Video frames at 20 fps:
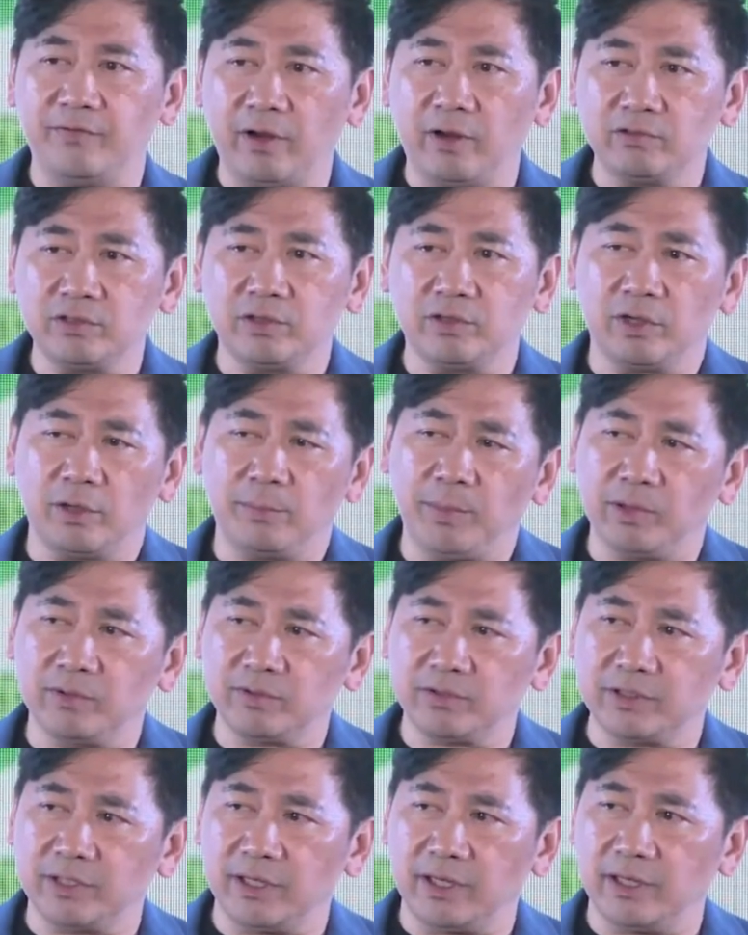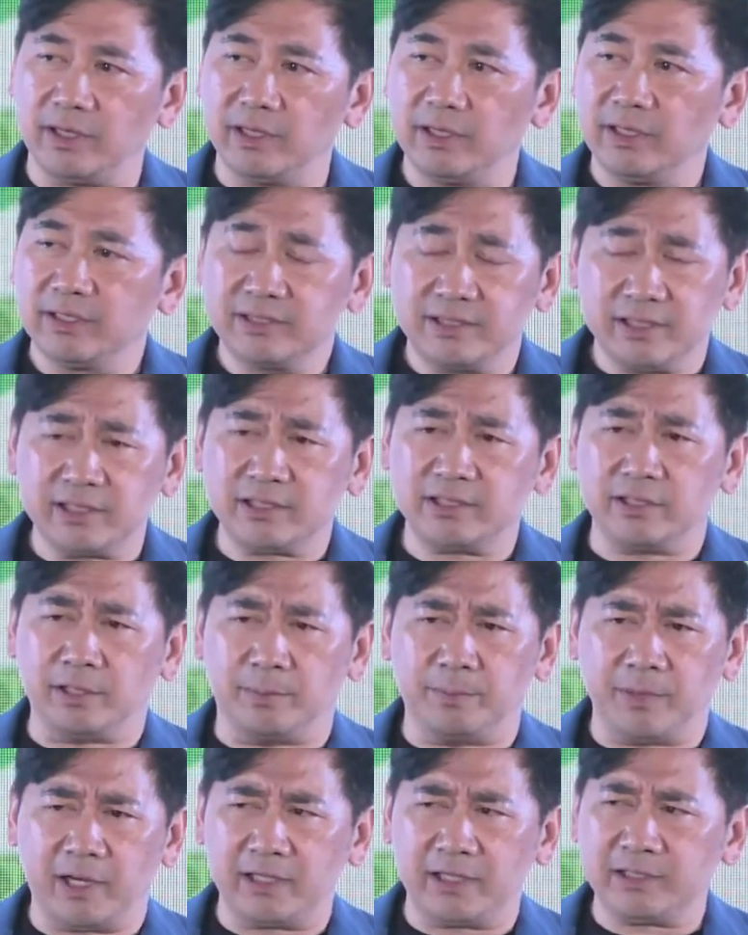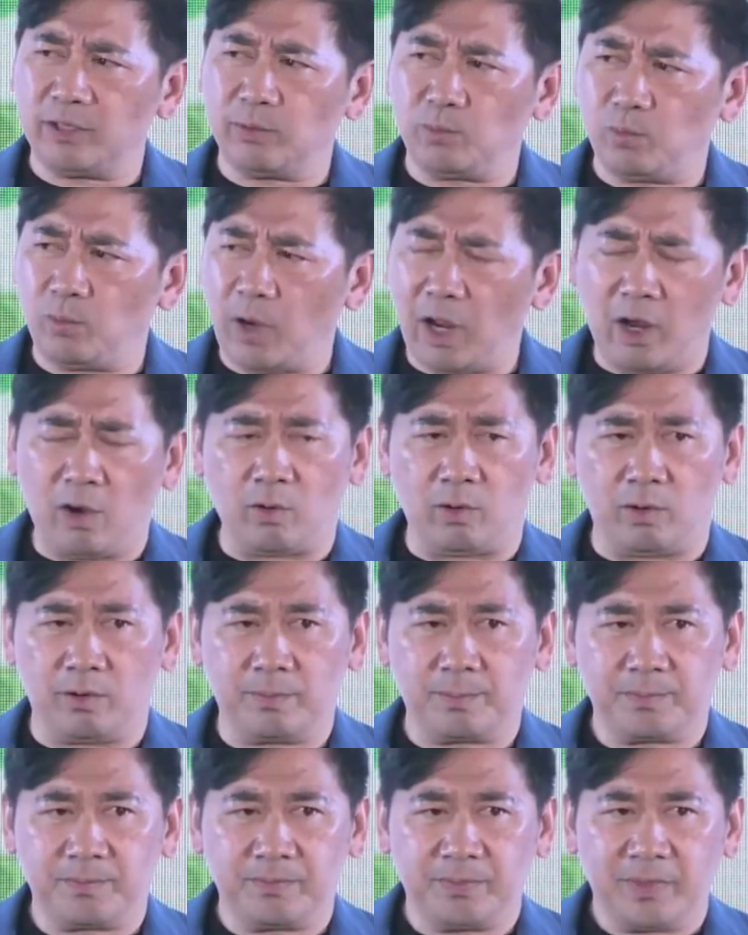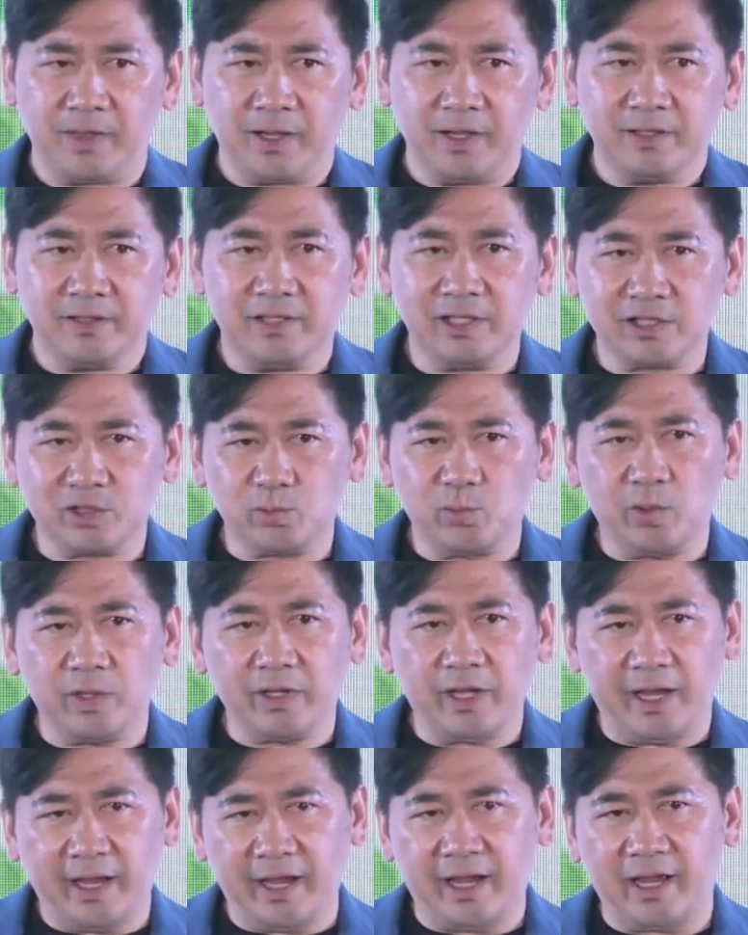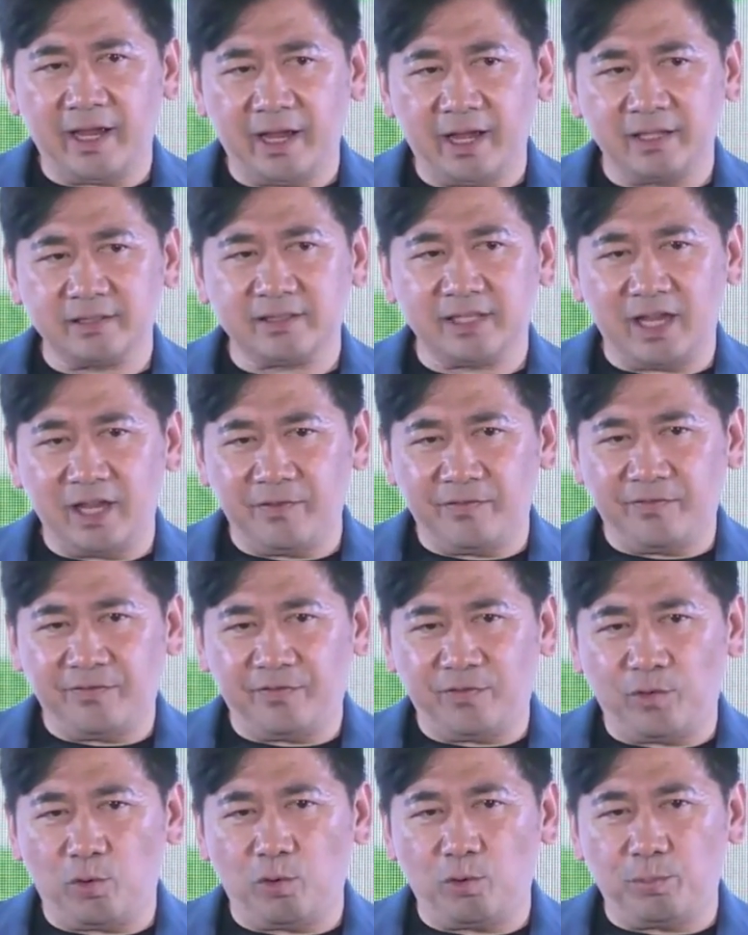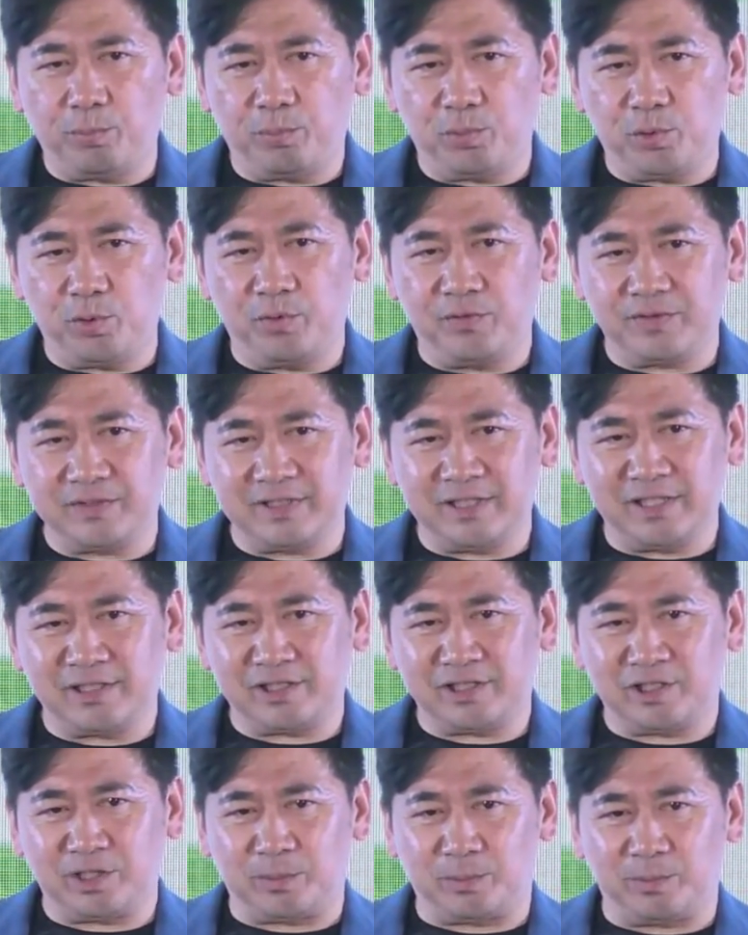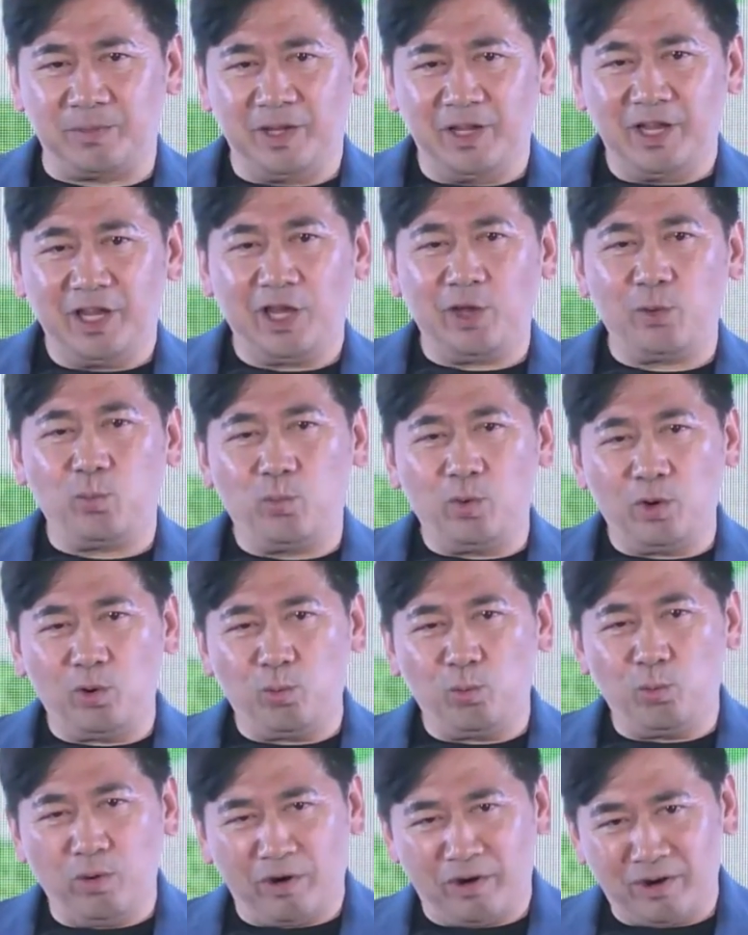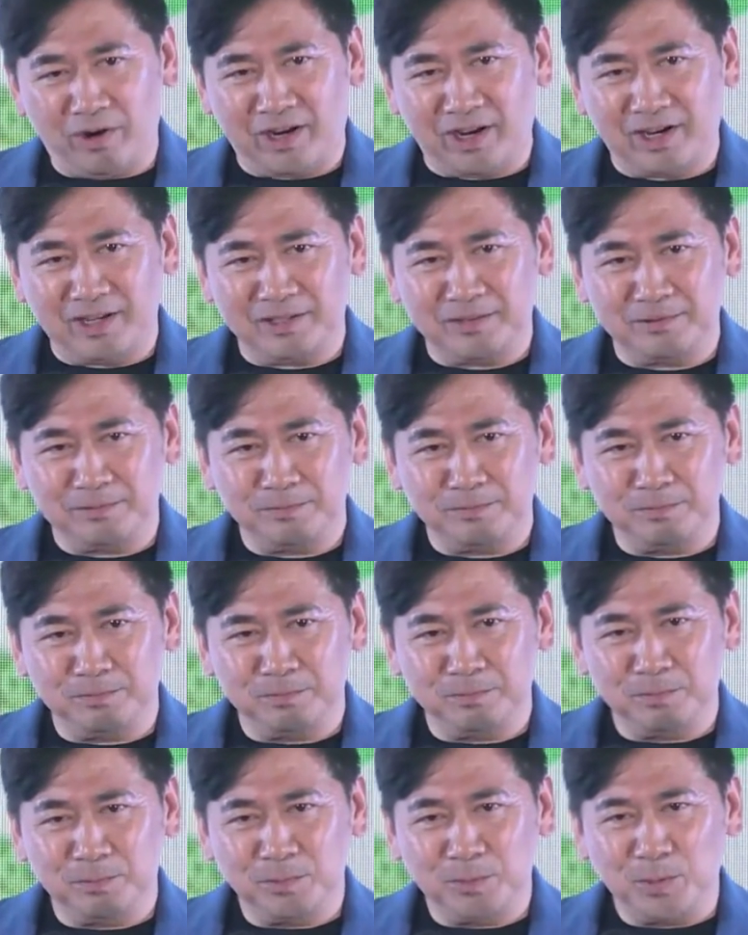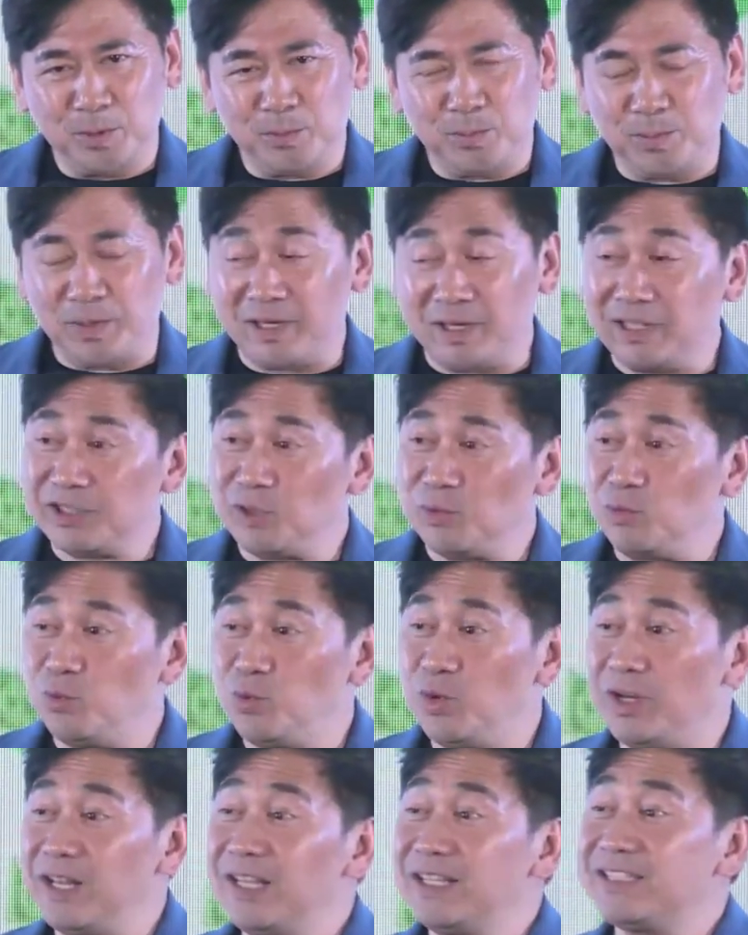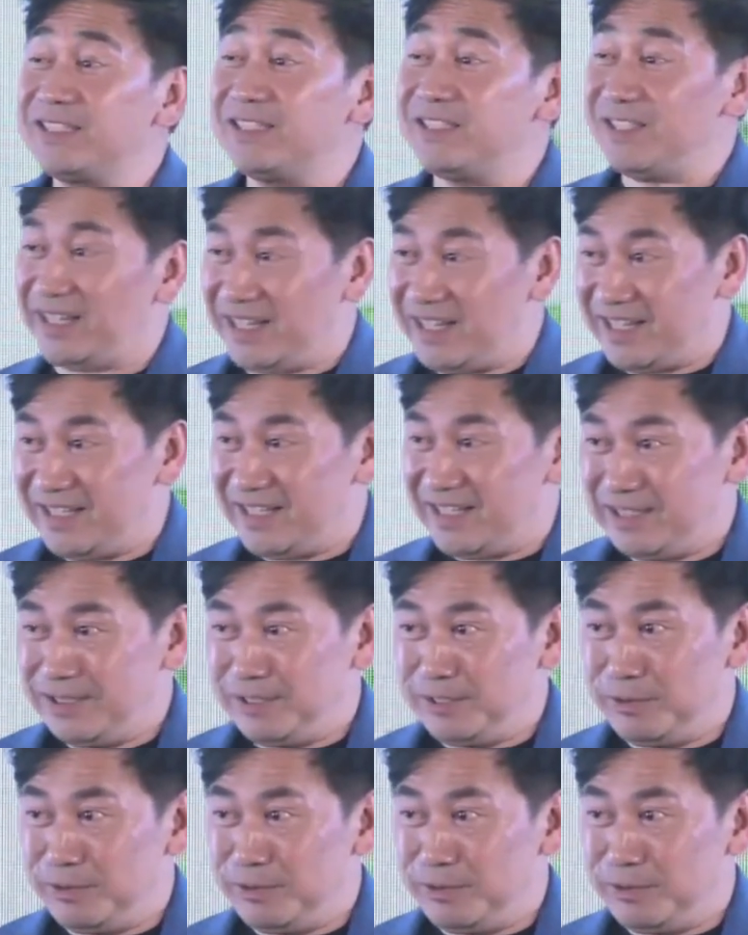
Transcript: I found out about the system, I said, wow, this one has a foolproof system. It will work, but is it realistic?